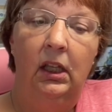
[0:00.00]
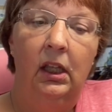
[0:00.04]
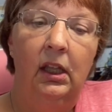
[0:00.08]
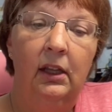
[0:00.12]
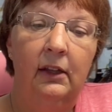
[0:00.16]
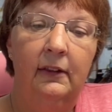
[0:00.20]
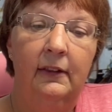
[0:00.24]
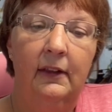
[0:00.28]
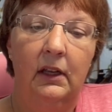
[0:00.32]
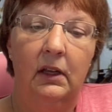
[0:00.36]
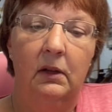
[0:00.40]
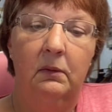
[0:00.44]

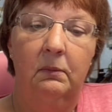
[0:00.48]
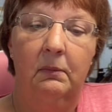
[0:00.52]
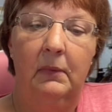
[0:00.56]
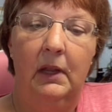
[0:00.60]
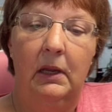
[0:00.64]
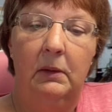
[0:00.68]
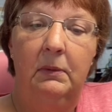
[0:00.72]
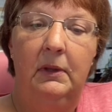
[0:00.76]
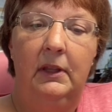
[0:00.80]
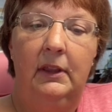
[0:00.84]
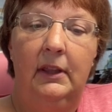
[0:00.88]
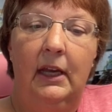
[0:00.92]
then
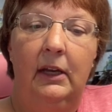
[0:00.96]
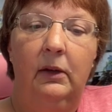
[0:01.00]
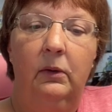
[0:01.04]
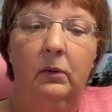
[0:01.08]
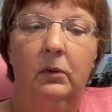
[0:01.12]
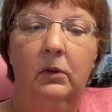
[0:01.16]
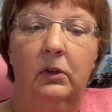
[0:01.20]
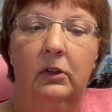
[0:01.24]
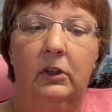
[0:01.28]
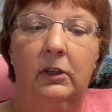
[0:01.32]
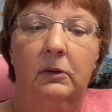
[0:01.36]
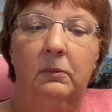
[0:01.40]
maybe that
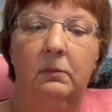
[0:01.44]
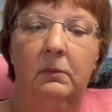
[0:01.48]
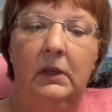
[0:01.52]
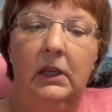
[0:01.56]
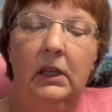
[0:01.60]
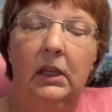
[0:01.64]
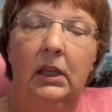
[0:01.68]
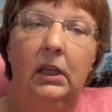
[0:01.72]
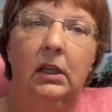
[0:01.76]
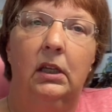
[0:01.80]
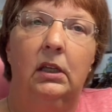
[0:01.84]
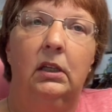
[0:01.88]
will give
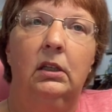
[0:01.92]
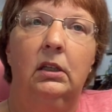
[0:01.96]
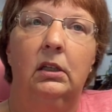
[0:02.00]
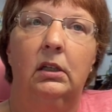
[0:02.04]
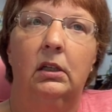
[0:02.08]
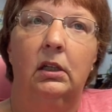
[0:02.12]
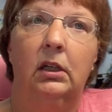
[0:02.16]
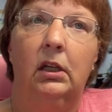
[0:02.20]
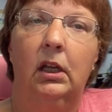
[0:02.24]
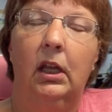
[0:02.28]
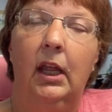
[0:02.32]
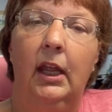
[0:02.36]
me
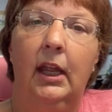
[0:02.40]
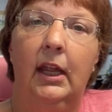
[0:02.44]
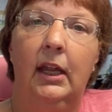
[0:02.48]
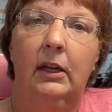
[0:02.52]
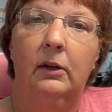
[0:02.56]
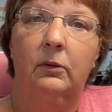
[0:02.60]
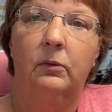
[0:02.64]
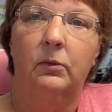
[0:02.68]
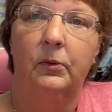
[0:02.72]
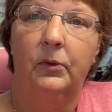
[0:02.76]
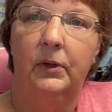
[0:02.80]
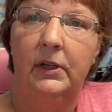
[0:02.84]
a
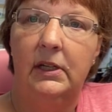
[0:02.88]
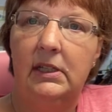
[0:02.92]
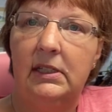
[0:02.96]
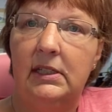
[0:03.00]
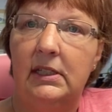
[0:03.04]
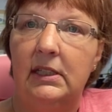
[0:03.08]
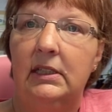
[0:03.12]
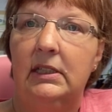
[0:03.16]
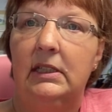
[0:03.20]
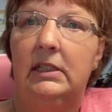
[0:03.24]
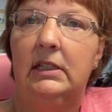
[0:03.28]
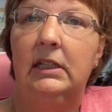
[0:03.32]

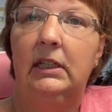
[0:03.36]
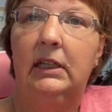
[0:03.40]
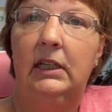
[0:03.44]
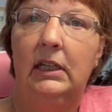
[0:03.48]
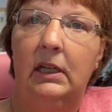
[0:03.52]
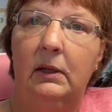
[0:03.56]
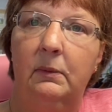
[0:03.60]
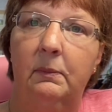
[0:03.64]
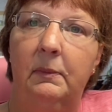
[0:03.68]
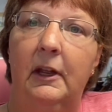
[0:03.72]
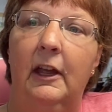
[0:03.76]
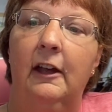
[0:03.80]
reason to get
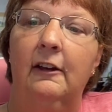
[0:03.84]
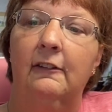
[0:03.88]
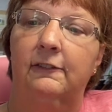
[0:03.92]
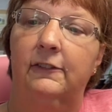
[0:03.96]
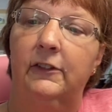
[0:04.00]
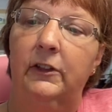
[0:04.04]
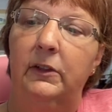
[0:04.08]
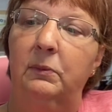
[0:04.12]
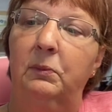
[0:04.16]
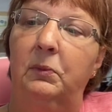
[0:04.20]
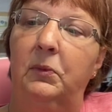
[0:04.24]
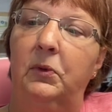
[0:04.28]
up
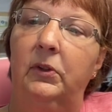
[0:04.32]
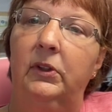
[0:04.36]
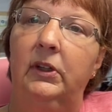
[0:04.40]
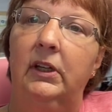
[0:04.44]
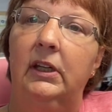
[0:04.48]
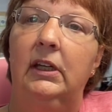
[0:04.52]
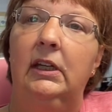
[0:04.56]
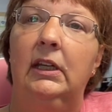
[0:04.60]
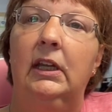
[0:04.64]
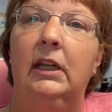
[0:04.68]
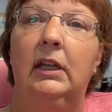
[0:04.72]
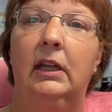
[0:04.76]
every
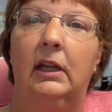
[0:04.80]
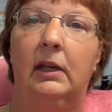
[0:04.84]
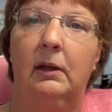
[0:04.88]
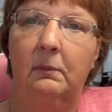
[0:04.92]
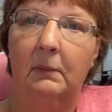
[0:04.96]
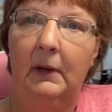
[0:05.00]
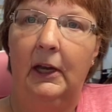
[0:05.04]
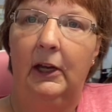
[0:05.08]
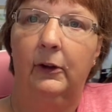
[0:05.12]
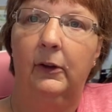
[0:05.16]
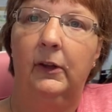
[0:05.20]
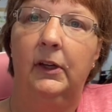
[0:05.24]
morning and come
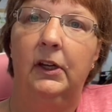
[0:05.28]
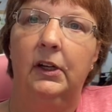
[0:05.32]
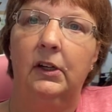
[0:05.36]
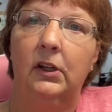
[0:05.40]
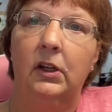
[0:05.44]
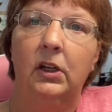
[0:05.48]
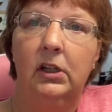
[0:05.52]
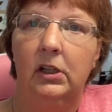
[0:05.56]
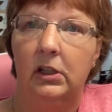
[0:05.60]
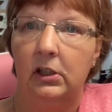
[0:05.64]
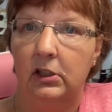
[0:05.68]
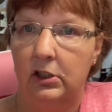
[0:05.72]
out here
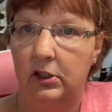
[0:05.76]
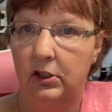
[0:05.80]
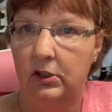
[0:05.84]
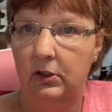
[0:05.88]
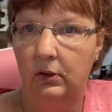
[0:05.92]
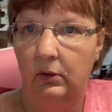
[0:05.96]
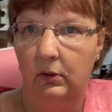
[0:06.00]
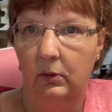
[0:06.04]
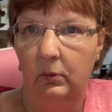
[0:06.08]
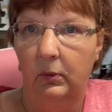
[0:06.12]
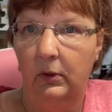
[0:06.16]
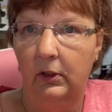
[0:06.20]
and do
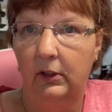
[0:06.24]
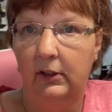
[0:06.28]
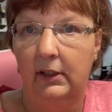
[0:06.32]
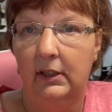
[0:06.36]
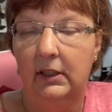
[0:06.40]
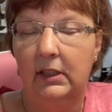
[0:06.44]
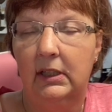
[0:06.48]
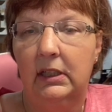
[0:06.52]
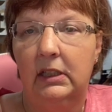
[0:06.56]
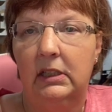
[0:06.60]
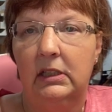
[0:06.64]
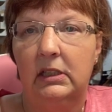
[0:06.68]
the work that
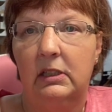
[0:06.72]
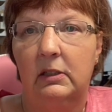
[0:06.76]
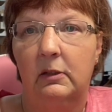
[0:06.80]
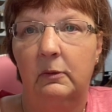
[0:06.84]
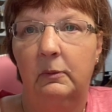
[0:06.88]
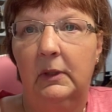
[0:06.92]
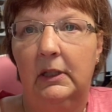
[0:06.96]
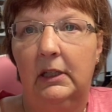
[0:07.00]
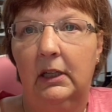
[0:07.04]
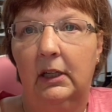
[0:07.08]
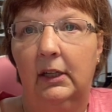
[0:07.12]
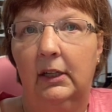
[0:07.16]
needs to
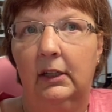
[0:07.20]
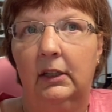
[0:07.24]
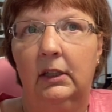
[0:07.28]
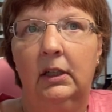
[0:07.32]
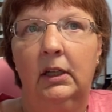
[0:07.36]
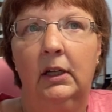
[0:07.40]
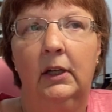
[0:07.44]
be done.